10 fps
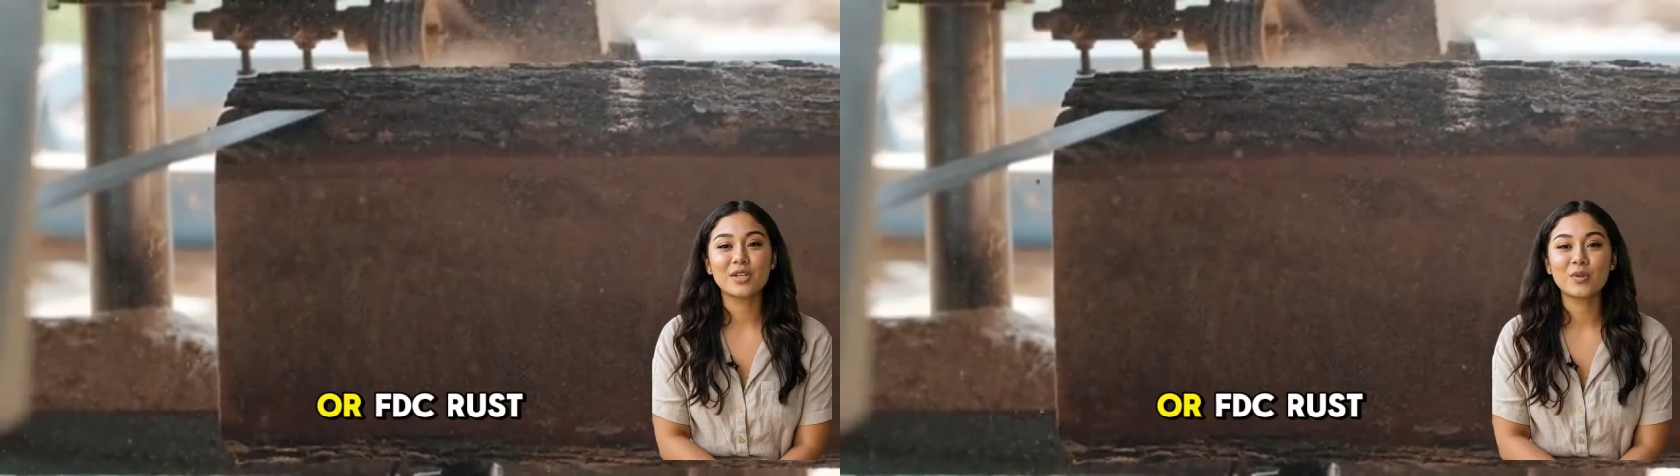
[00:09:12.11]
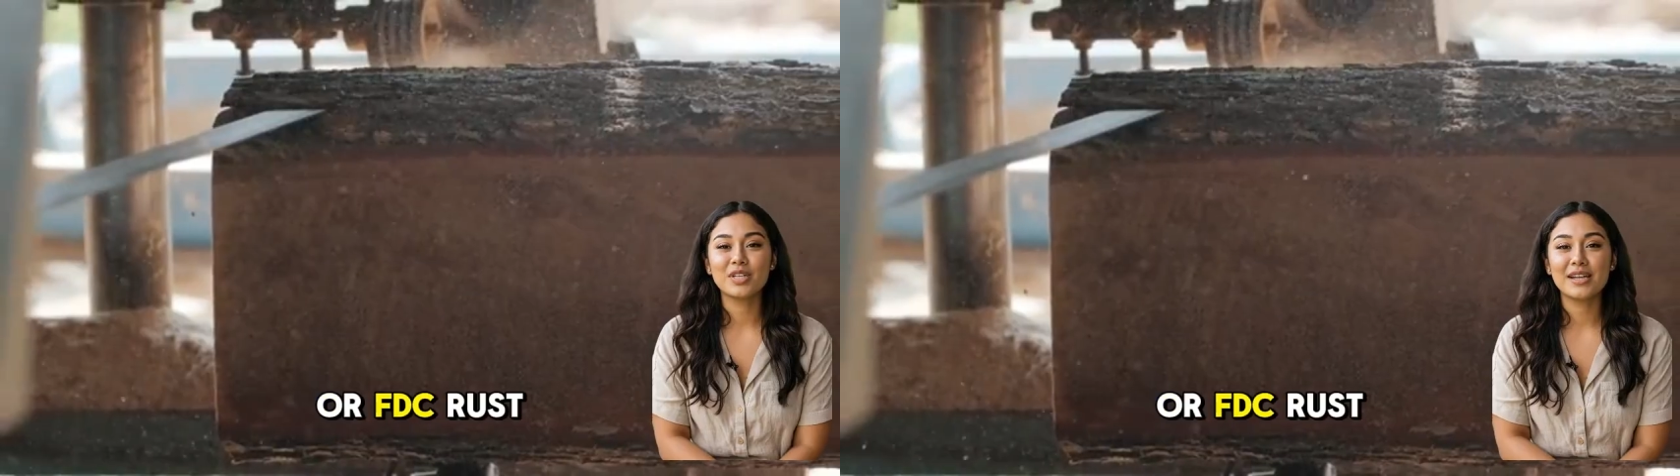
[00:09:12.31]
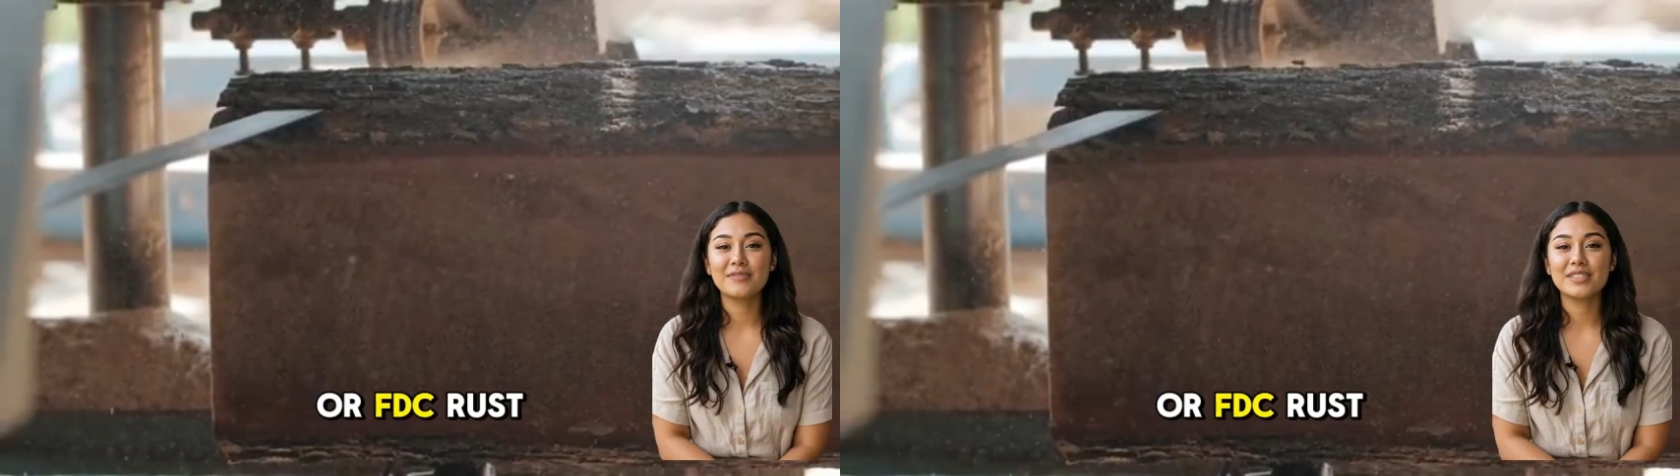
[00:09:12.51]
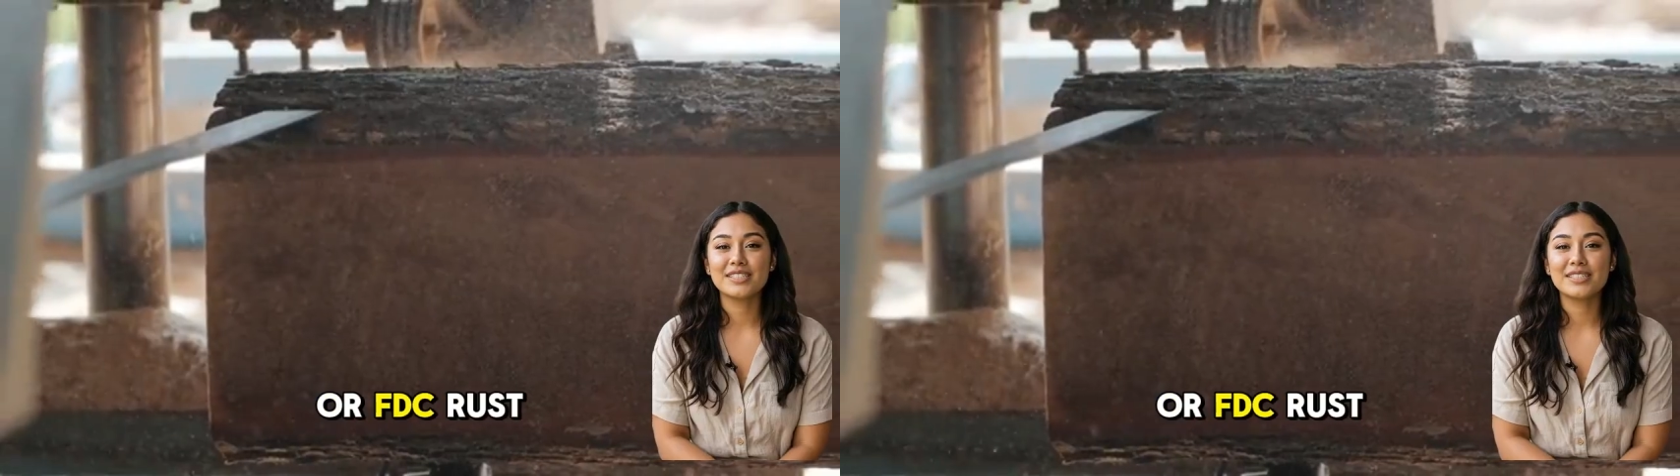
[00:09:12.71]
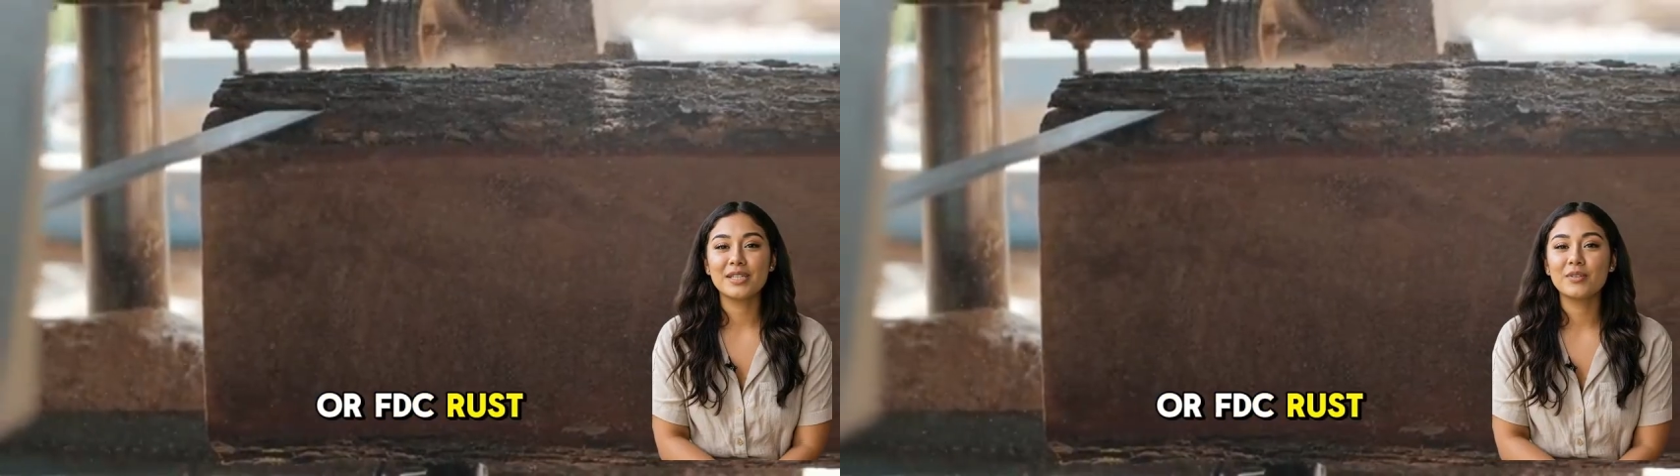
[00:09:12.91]
or
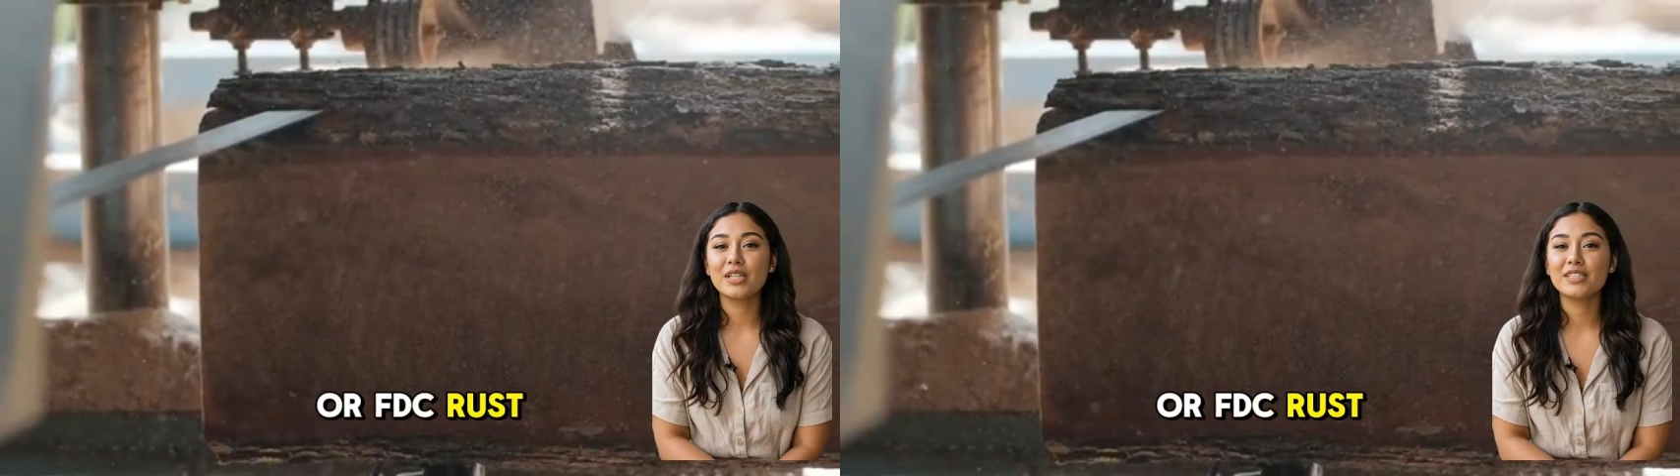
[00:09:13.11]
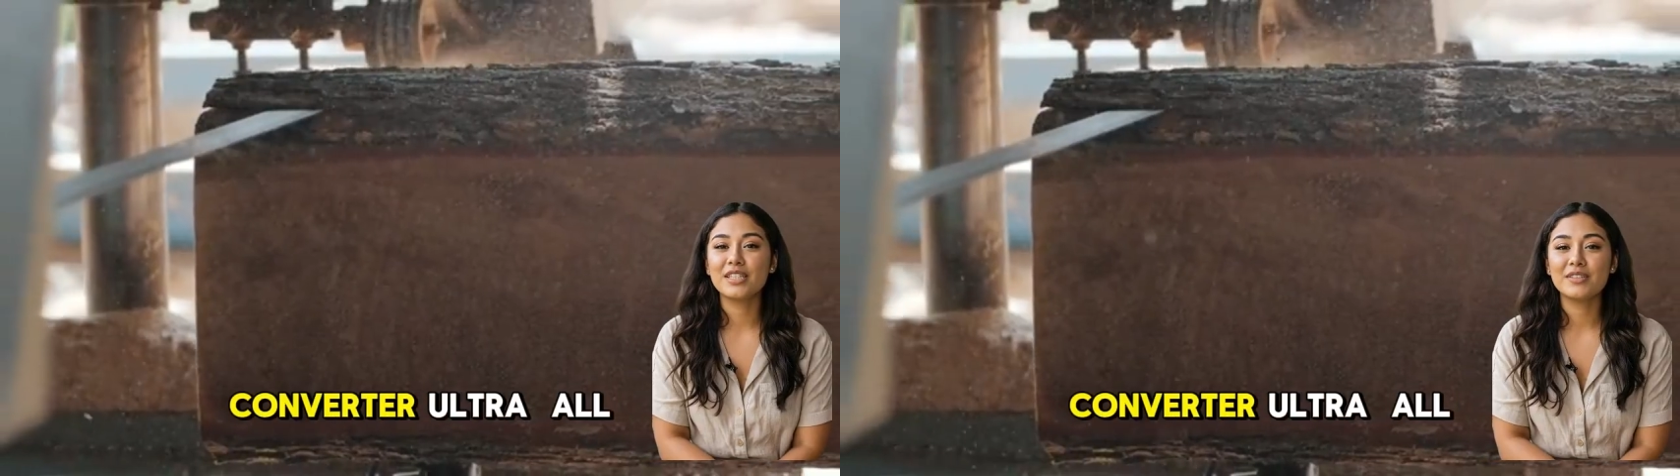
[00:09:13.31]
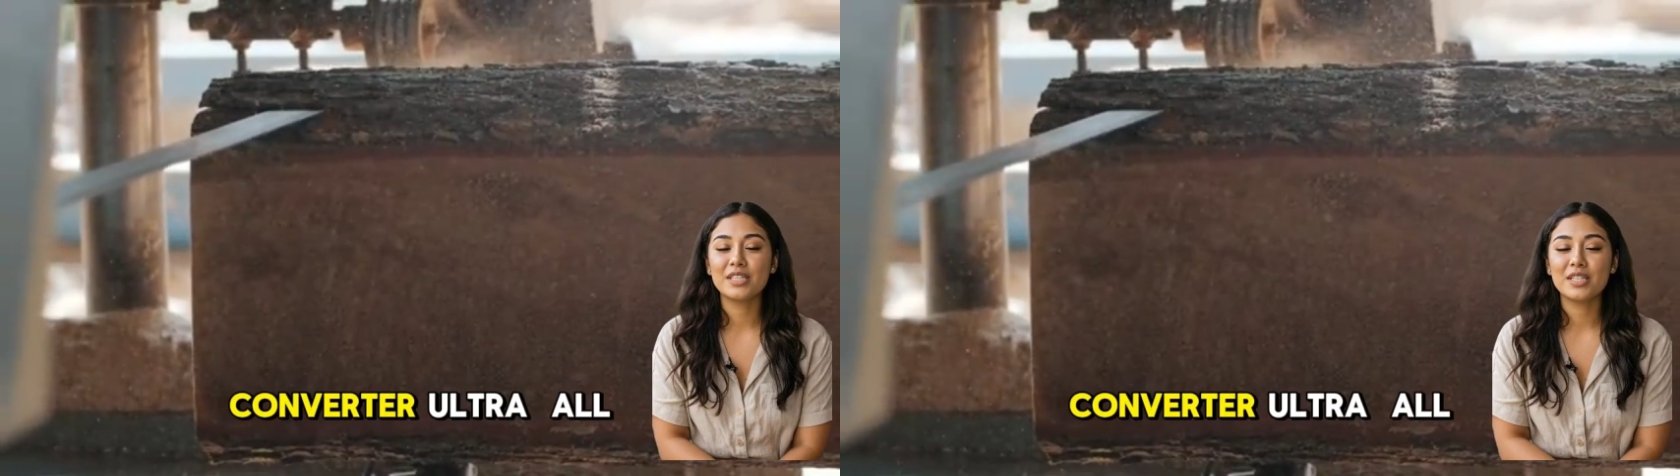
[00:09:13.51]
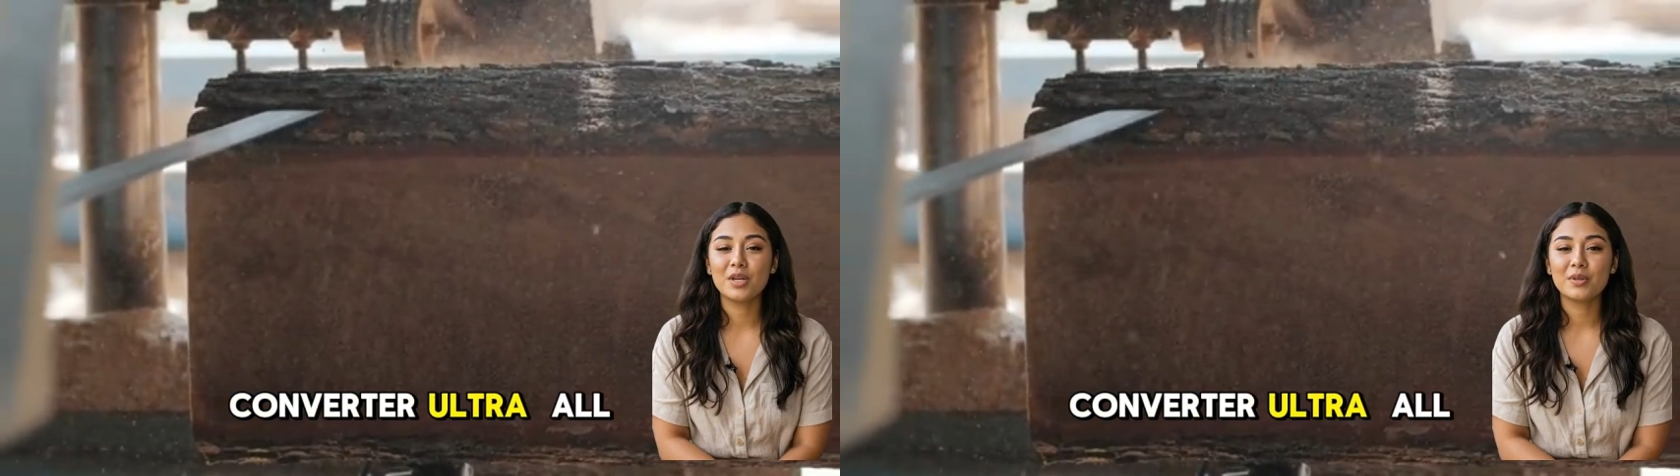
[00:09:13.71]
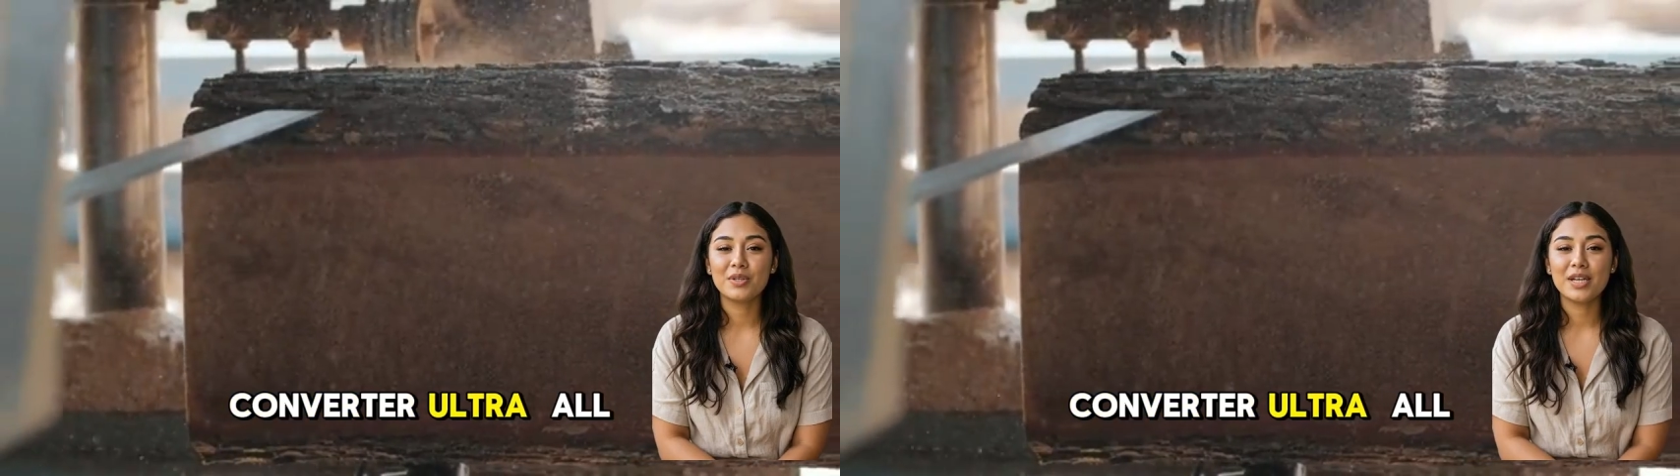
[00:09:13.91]
FDC Rust Converter
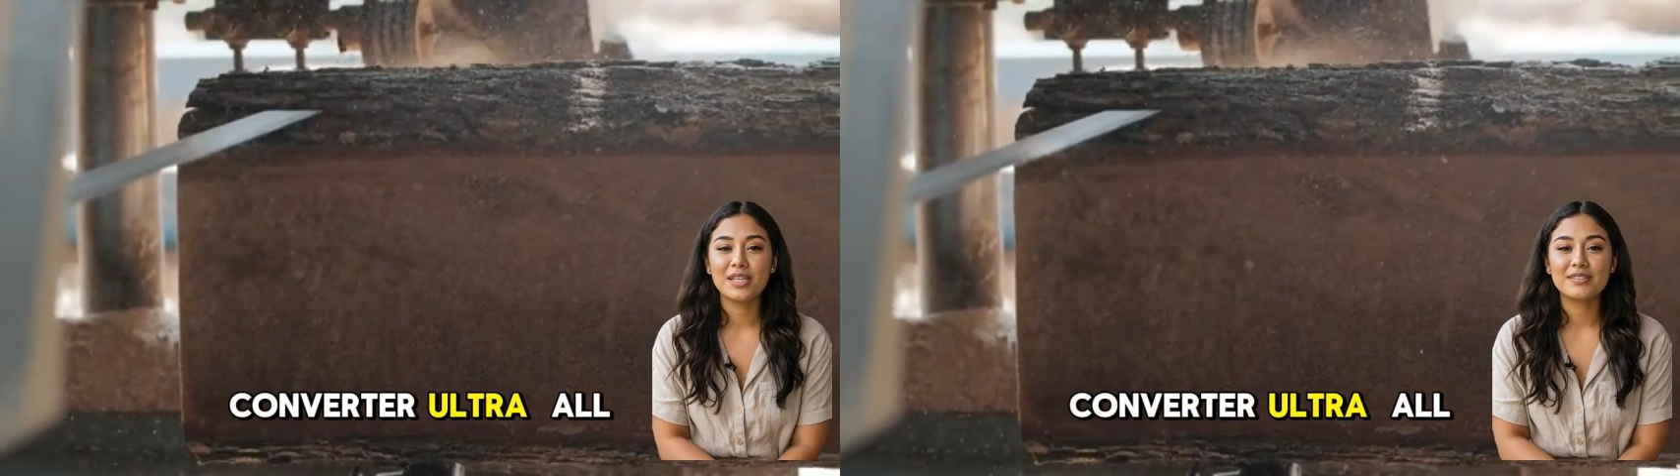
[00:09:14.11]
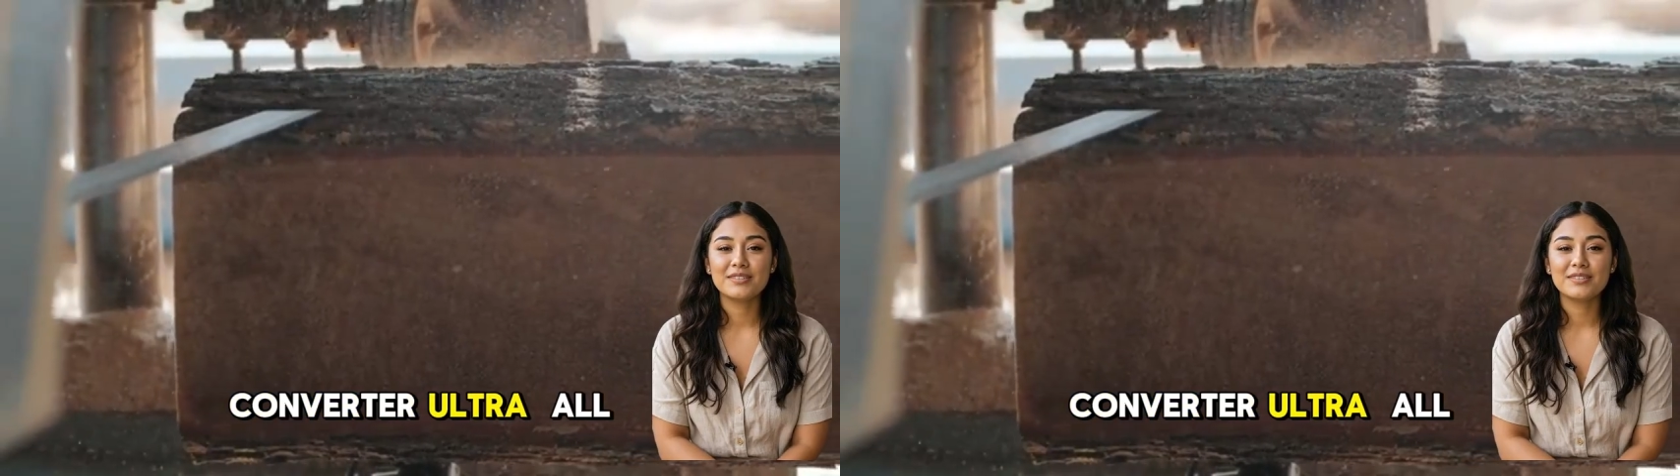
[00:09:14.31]
Ultra.